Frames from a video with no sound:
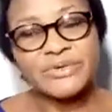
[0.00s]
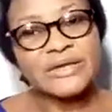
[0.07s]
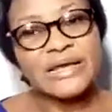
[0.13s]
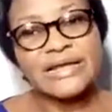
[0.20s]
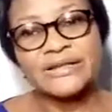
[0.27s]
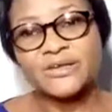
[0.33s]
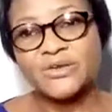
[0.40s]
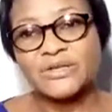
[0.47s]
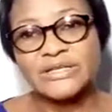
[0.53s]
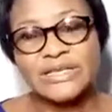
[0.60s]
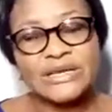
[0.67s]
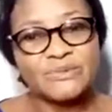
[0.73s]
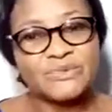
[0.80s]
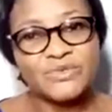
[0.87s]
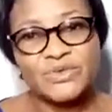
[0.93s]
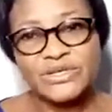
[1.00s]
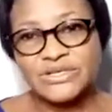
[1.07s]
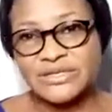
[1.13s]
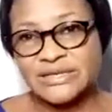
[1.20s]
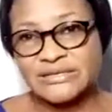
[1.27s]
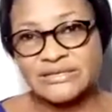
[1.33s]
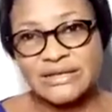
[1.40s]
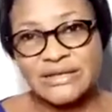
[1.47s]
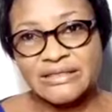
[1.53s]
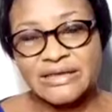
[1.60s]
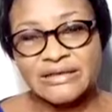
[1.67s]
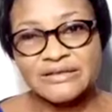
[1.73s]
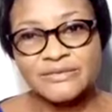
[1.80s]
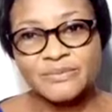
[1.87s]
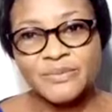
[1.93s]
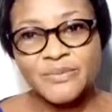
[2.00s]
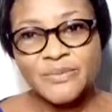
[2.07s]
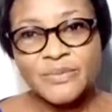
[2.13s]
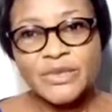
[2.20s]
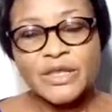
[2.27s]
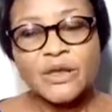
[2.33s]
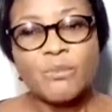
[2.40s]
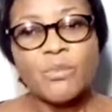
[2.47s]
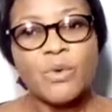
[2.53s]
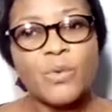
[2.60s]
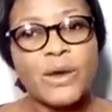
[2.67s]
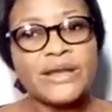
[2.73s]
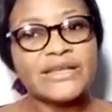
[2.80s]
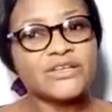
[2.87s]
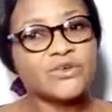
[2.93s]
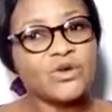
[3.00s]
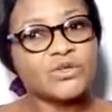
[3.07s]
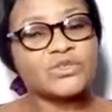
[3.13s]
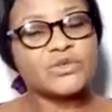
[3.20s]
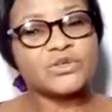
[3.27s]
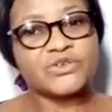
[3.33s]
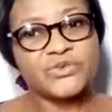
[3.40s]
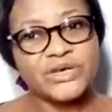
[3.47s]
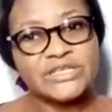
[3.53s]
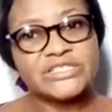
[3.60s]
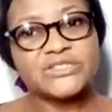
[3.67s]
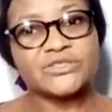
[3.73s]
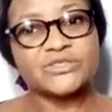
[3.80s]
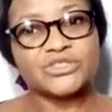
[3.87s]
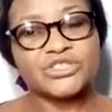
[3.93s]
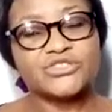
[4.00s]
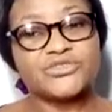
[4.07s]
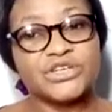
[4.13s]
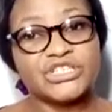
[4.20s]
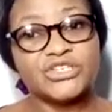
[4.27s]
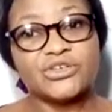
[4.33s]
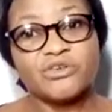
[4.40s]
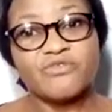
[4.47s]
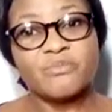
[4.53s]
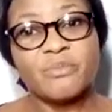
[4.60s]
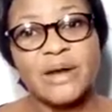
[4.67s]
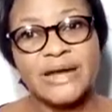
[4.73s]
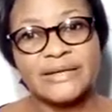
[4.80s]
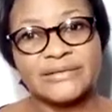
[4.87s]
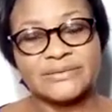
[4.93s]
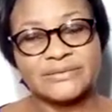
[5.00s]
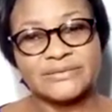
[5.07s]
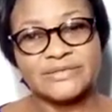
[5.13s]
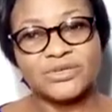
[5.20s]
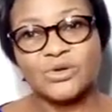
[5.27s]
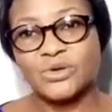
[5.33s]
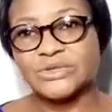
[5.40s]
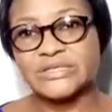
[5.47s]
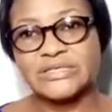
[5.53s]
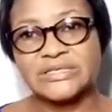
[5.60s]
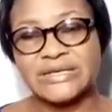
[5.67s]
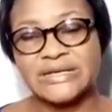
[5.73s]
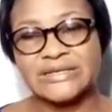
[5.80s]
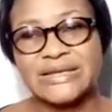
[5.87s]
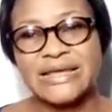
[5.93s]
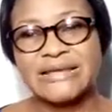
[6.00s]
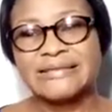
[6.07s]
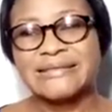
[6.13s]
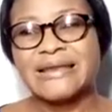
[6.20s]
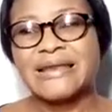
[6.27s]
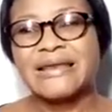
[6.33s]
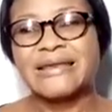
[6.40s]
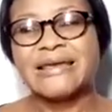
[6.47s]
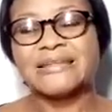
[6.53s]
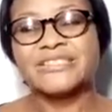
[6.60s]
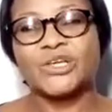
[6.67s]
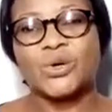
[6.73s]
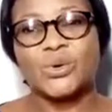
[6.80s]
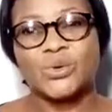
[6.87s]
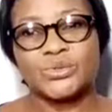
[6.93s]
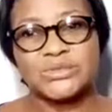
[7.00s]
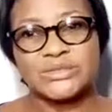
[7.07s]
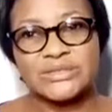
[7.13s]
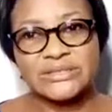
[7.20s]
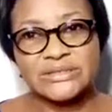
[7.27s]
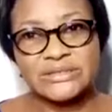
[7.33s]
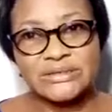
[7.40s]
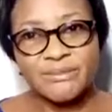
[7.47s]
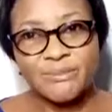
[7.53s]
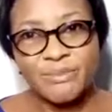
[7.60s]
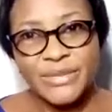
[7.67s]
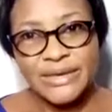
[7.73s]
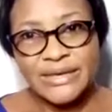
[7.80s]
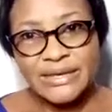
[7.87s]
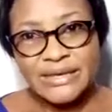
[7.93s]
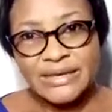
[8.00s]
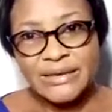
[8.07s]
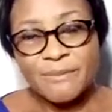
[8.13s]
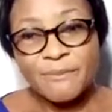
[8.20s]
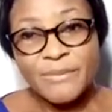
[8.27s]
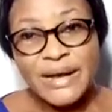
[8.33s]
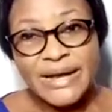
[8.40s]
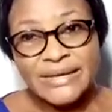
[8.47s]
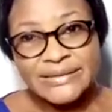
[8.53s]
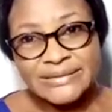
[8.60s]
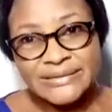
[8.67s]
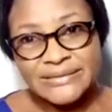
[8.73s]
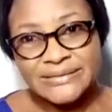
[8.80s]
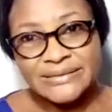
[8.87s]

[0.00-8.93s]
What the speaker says: And God kept doing things like that. But when it got to creation of man, God said, "Let us make man."